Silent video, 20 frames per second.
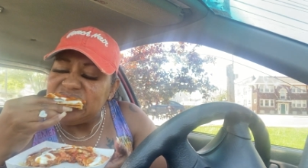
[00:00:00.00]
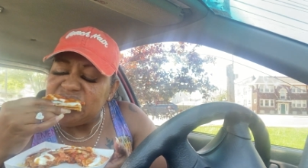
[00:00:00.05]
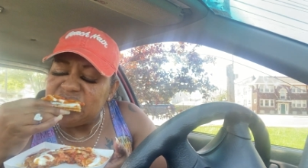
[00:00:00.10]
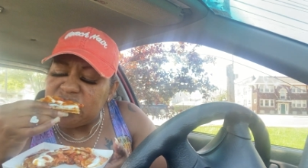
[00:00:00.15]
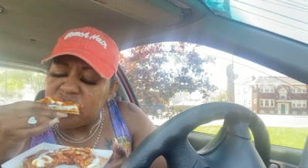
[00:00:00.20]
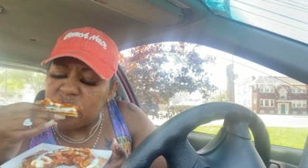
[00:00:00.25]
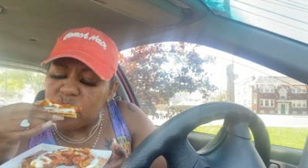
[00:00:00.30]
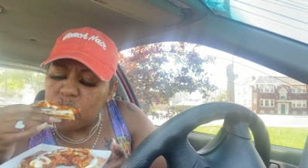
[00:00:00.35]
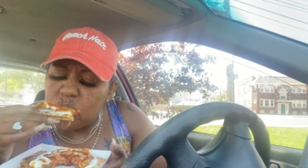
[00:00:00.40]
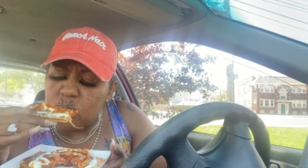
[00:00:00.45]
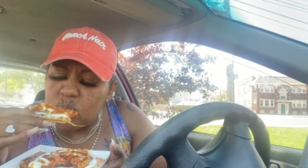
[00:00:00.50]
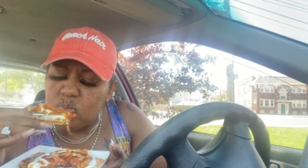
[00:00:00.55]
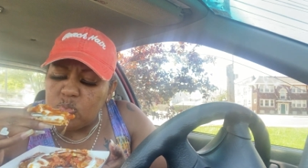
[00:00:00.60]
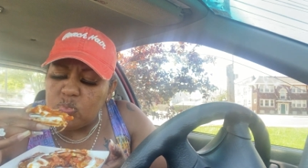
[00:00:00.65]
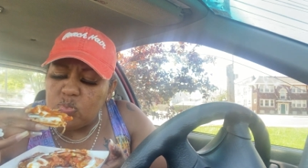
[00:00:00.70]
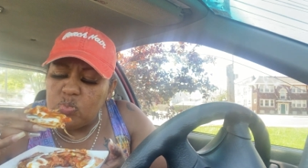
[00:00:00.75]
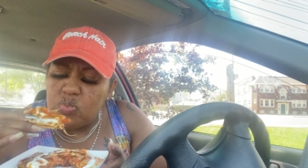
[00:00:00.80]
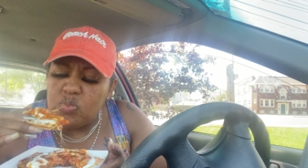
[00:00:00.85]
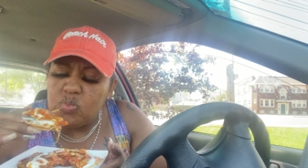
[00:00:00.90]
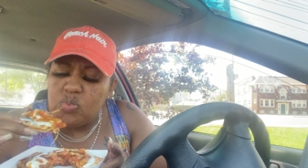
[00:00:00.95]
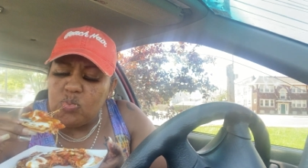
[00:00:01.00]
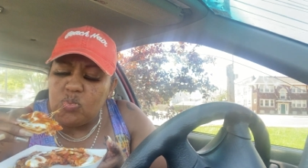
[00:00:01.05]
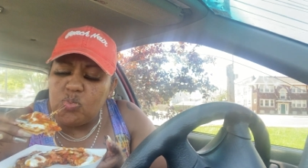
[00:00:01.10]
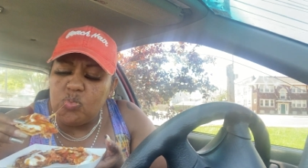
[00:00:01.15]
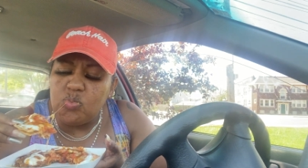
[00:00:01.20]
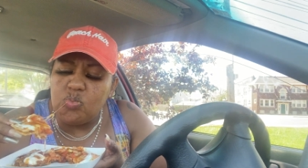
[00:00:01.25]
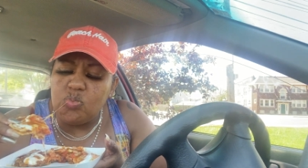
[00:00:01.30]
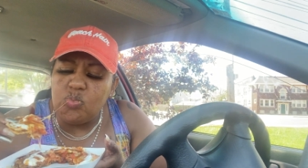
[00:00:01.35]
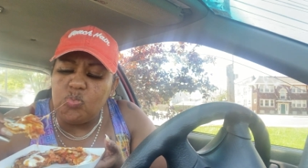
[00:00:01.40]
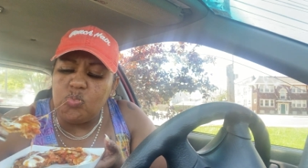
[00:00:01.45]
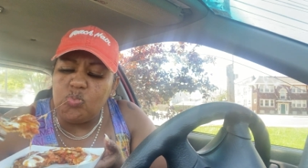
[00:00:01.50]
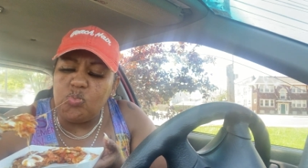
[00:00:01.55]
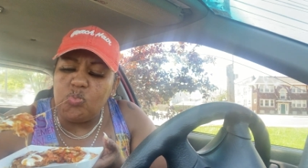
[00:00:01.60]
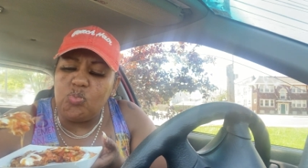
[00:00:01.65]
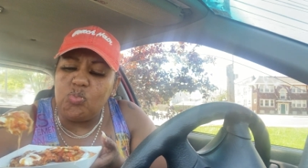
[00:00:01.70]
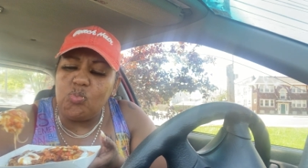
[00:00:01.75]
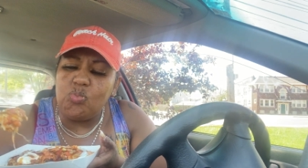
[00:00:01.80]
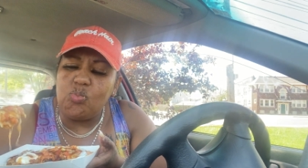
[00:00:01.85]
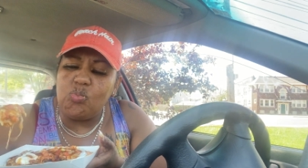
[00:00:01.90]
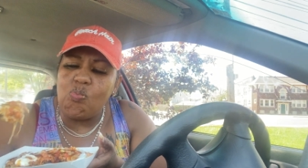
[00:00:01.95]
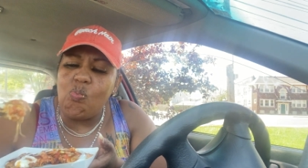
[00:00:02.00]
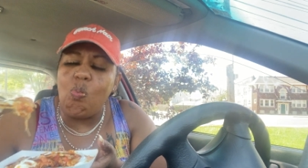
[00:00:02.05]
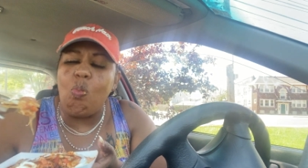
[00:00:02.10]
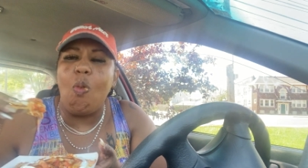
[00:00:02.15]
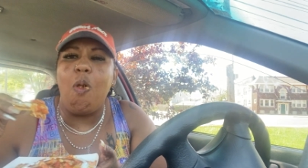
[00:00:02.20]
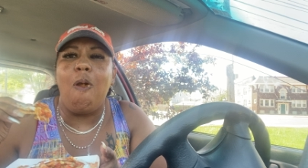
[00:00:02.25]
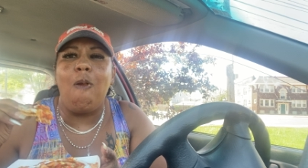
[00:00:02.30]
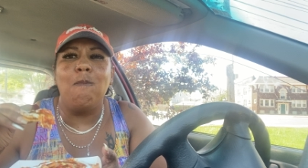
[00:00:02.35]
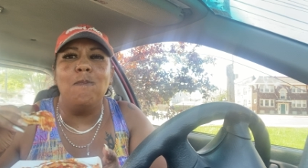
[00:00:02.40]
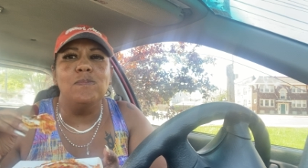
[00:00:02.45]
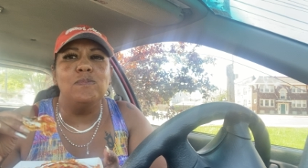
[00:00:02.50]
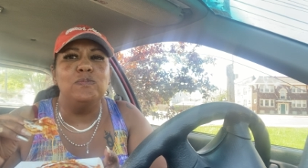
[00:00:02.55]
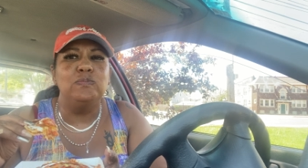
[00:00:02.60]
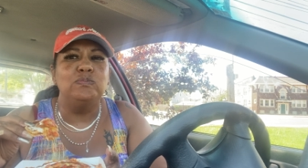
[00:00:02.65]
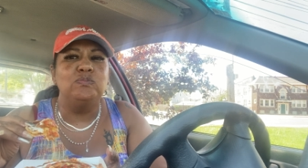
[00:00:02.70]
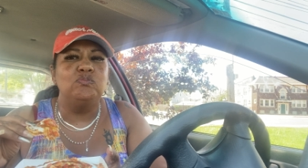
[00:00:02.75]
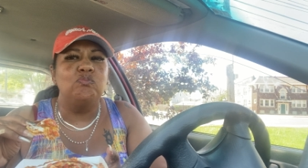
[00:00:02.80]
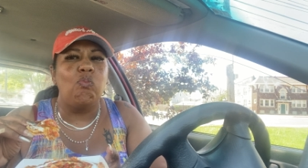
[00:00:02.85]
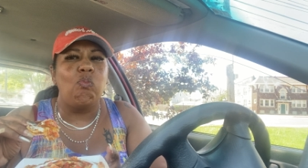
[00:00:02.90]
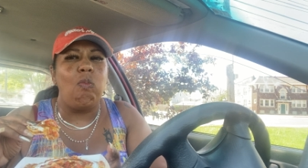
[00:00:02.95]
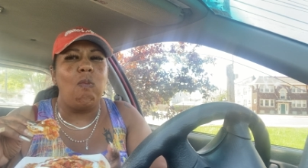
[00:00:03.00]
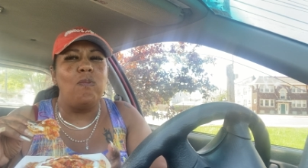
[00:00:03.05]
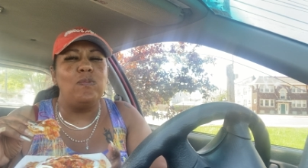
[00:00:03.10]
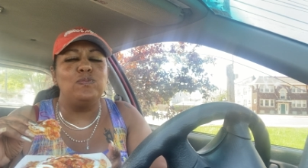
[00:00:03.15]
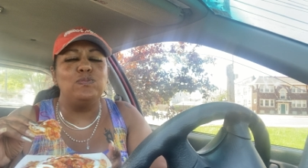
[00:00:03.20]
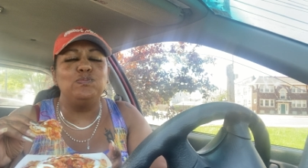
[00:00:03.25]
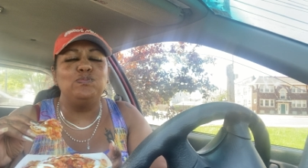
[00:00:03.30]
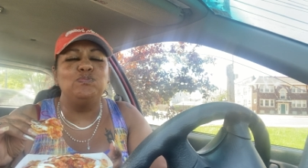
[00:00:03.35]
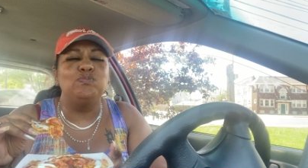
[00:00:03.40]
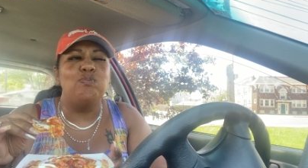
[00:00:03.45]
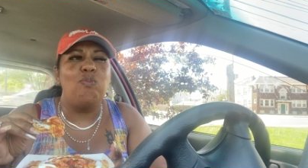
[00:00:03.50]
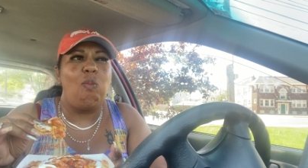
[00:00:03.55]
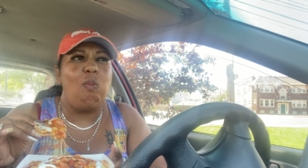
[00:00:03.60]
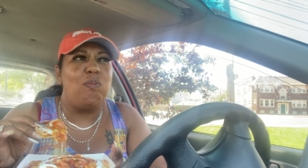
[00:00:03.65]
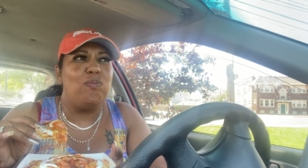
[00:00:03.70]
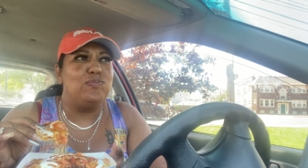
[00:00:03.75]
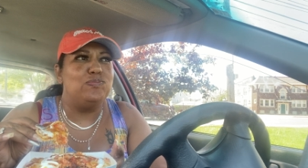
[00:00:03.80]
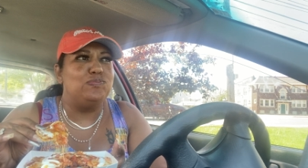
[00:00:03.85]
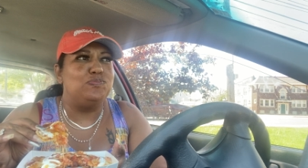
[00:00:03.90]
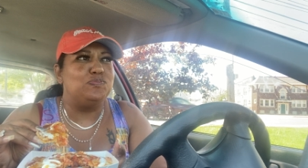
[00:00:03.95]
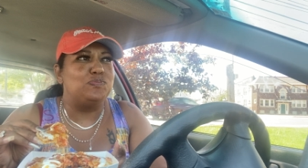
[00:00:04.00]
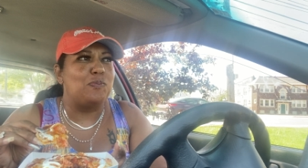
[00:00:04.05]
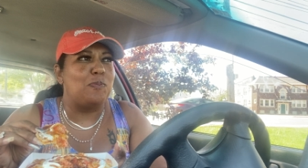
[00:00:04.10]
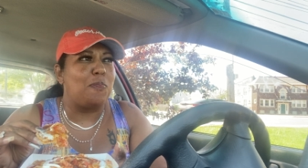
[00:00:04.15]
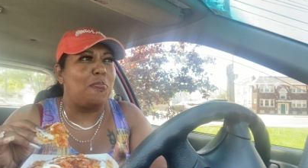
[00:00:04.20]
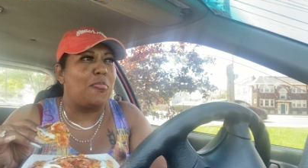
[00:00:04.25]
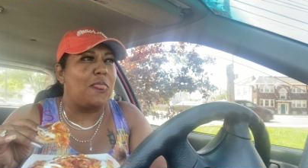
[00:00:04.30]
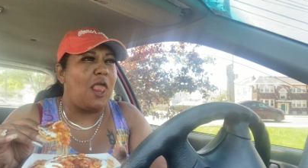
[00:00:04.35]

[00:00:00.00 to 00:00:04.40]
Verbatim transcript: Mmm, mmm. Mmm, mmm, mmm.